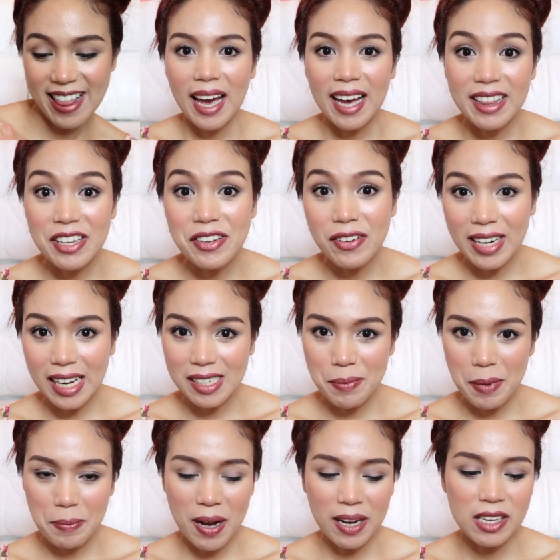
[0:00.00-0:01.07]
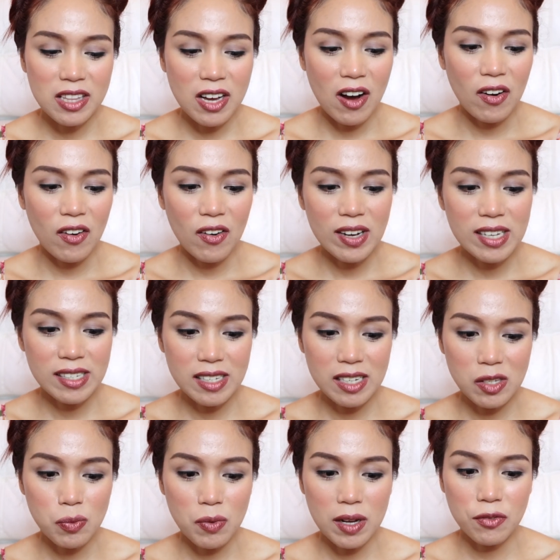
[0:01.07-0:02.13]
And then yung next na papakita ko is
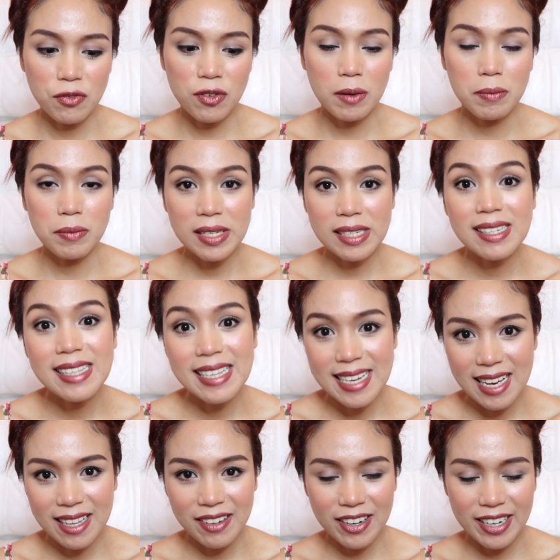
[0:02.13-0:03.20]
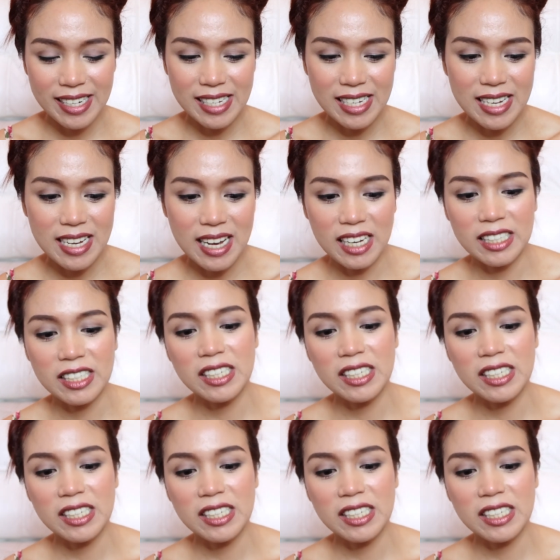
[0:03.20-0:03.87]
this one from Miss Lian Garcia.